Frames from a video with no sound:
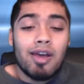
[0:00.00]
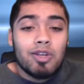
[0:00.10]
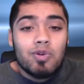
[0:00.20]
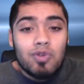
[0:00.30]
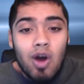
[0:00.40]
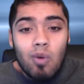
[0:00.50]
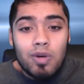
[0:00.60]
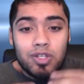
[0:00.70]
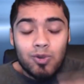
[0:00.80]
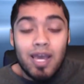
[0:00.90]
you know
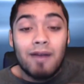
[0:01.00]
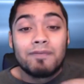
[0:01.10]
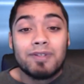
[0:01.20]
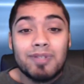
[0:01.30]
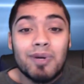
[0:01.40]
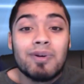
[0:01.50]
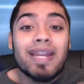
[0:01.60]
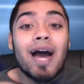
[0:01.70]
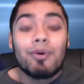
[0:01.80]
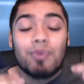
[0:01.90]
what you have to do and
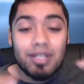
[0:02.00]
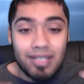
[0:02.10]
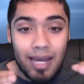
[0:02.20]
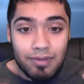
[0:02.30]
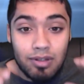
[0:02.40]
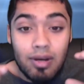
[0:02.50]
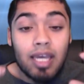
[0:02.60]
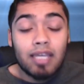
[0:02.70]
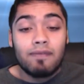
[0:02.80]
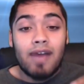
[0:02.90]
now when it's time to
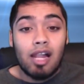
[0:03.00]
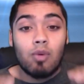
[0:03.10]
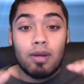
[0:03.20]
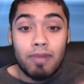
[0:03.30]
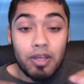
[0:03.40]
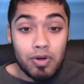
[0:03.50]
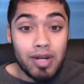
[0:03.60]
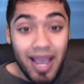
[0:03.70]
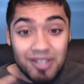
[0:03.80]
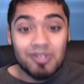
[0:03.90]
evaluate make your
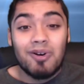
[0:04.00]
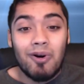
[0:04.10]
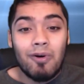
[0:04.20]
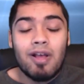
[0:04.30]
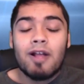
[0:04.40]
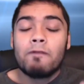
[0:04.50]
next goal,